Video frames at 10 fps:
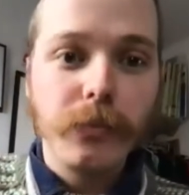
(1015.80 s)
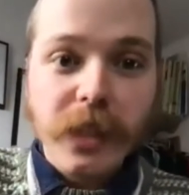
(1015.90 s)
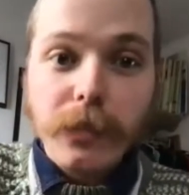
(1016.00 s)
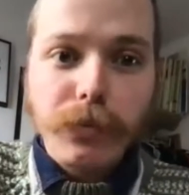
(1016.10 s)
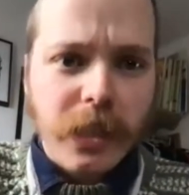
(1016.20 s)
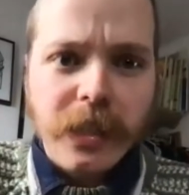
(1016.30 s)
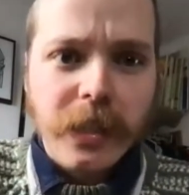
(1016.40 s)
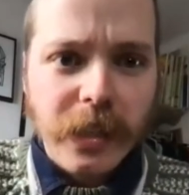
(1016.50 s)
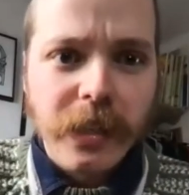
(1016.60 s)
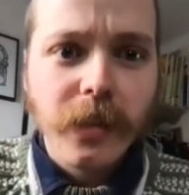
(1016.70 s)

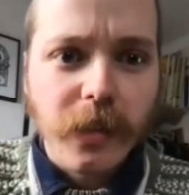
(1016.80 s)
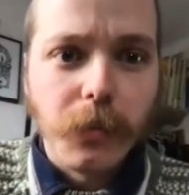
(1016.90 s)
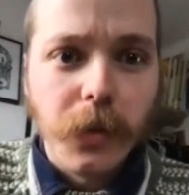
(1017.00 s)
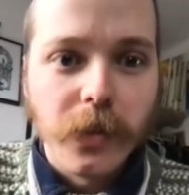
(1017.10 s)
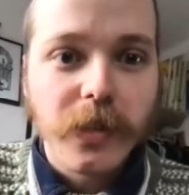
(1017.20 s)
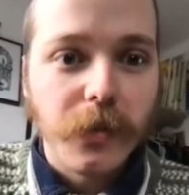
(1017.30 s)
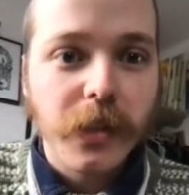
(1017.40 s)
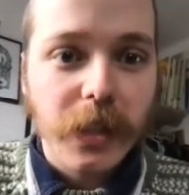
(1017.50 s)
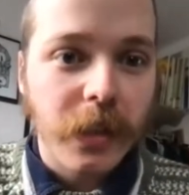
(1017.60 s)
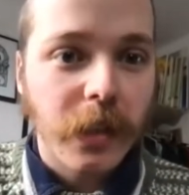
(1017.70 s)
deep-seated in the community,
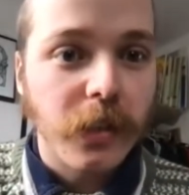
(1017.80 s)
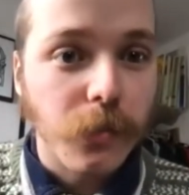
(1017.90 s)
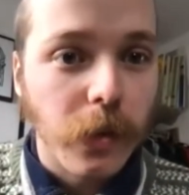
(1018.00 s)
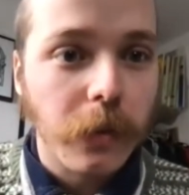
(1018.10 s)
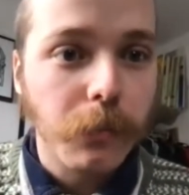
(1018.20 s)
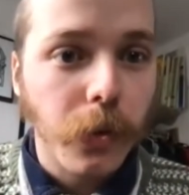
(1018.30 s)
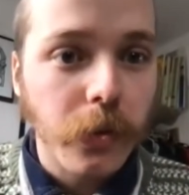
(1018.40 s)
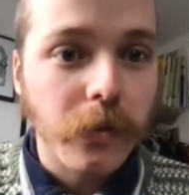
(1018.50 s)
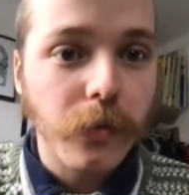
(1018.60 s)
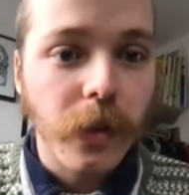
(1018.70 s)
which I think is really
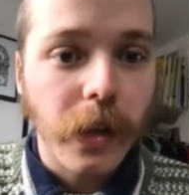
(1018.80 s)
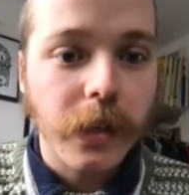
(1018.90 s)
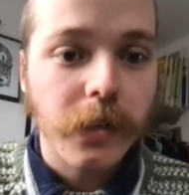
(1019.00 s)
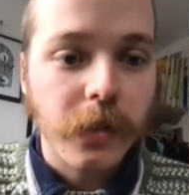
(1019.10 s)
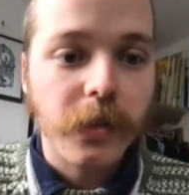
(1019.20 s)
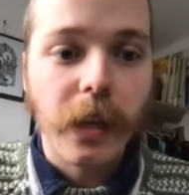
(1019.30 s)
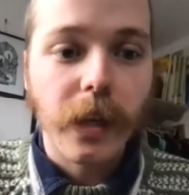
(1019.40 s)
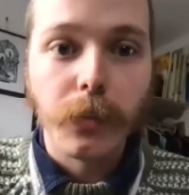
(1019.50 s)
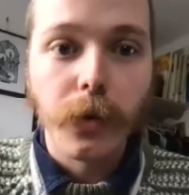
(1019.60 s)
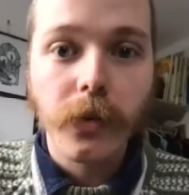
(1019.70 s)
important for like a
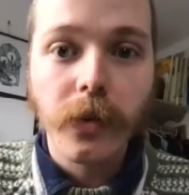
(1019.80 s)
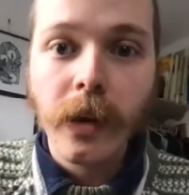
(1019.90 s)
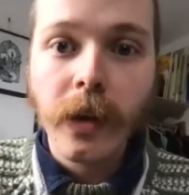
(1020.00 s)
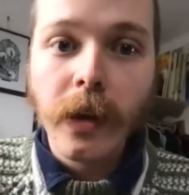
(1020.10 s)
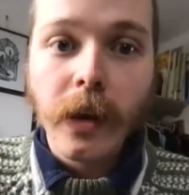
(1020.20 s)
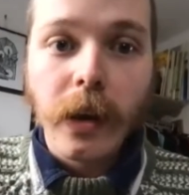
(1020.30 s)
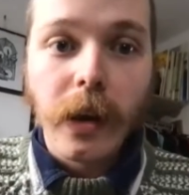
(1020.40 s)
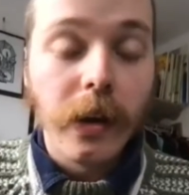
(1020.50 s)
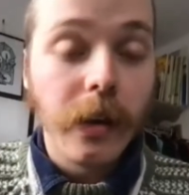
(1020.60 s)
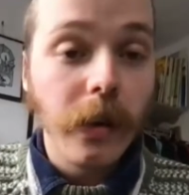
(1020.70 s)
sustainable
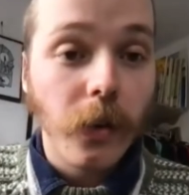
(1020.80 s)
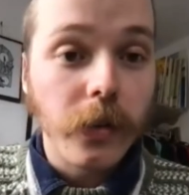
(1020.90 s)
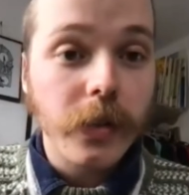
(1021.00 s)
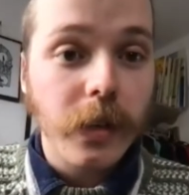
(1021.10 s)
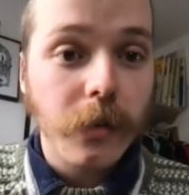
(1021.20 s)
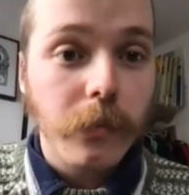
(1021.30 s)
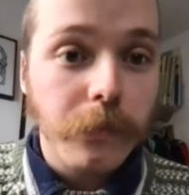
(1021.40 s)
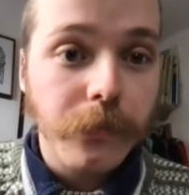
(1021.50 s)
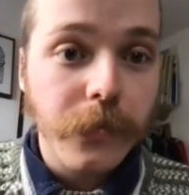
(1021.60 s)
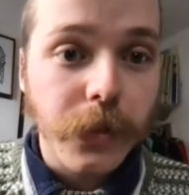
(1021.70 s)
long-term
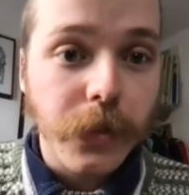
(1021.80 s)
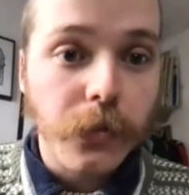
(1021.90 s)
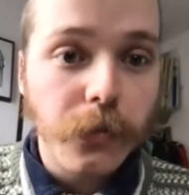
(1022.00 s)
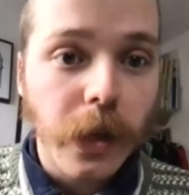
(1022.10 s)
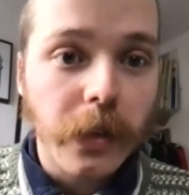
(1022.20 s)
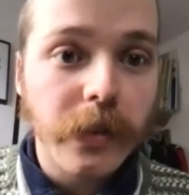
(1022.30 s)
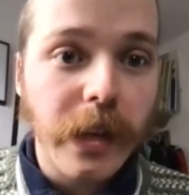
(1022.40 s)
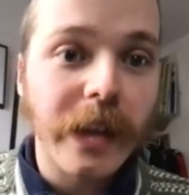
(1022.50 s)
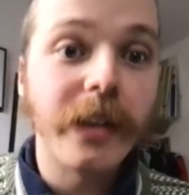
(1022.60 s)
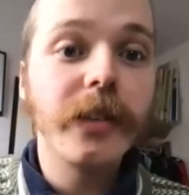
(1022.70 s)
sort of fund
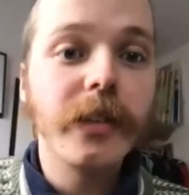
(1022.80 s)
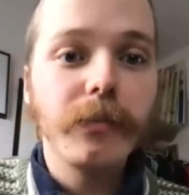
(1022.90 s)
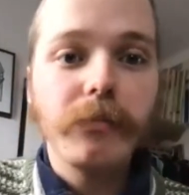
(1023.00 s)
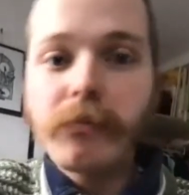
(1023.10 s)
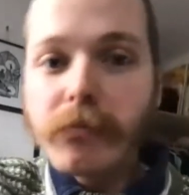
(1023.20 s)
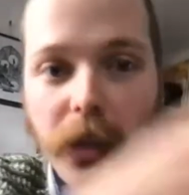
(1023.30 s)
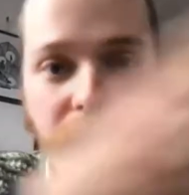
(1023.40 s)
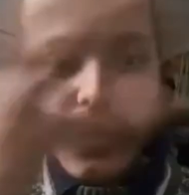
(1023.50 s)
and a